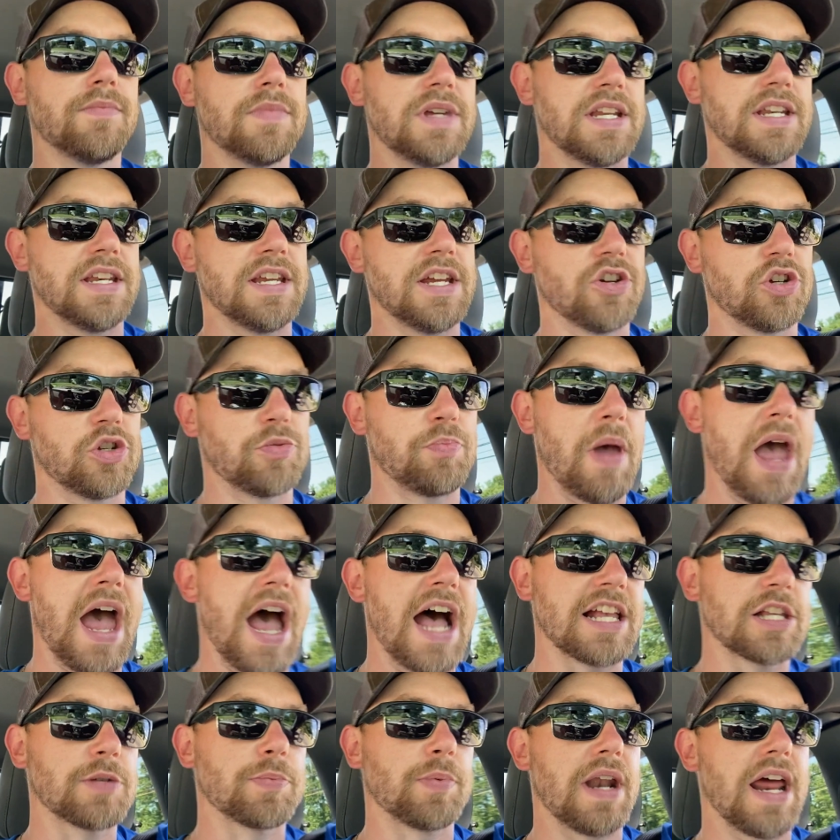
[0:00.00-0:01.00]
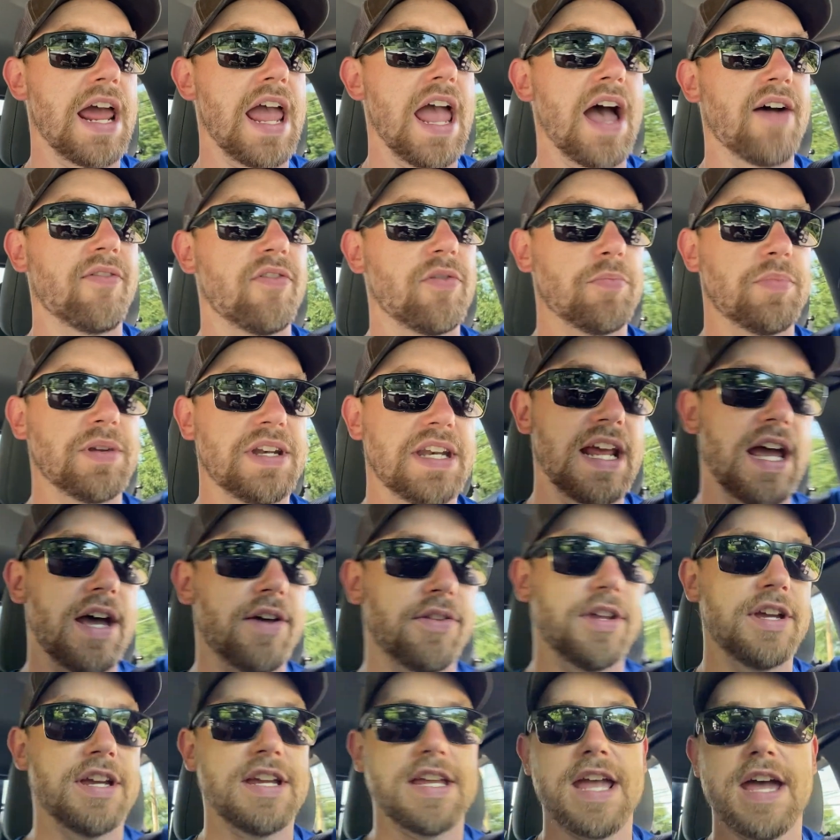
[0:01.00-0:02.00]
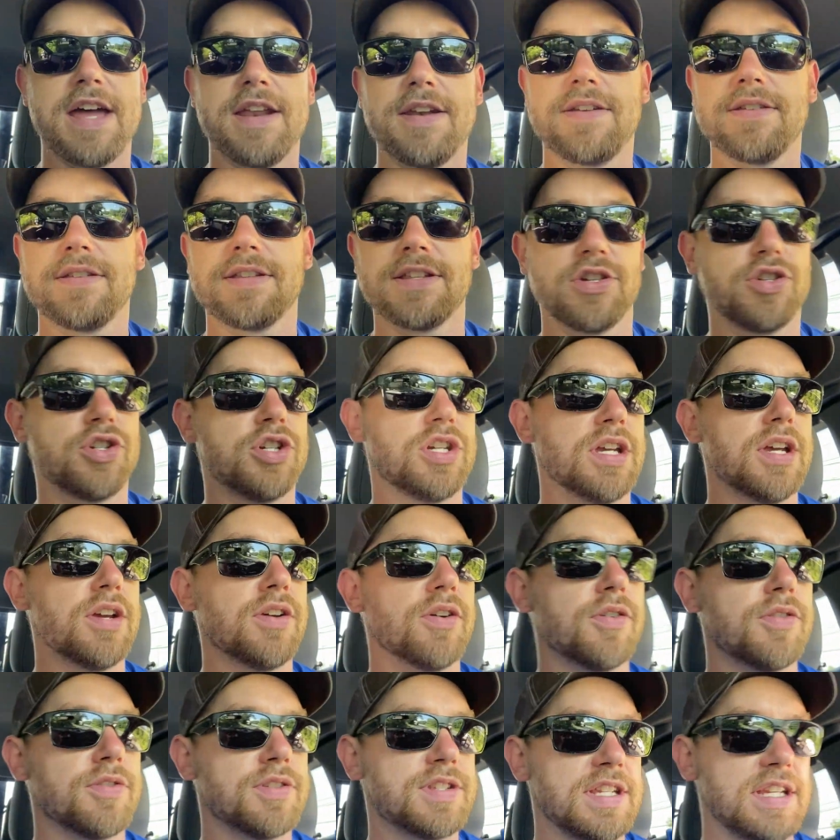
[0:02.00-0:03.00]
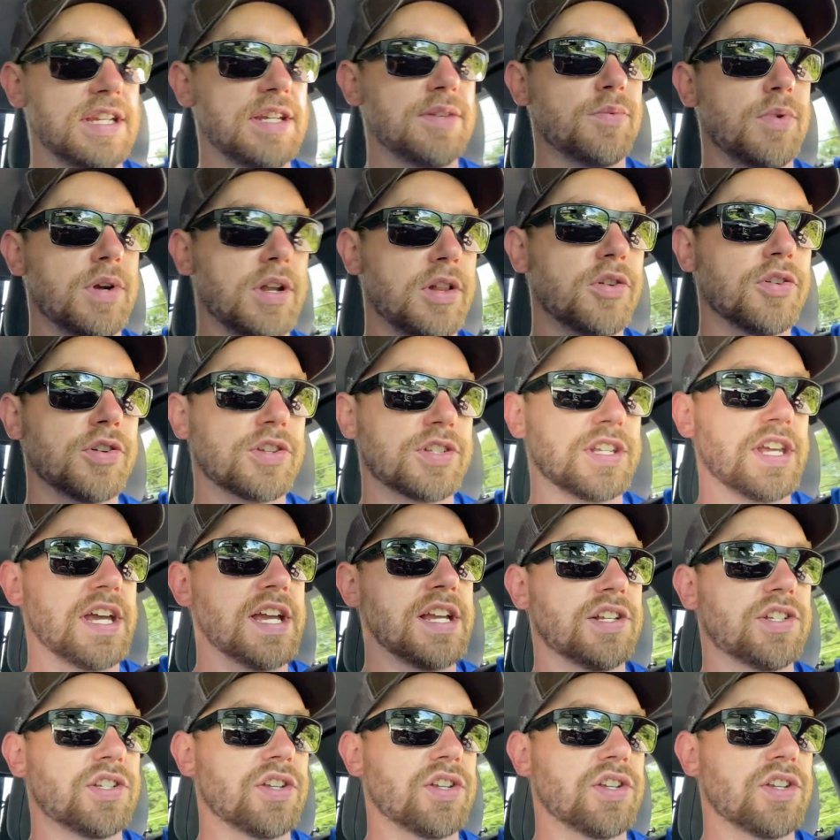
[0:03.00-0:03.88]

in years past, but I haven't been down there yet this year or seen what it looks like.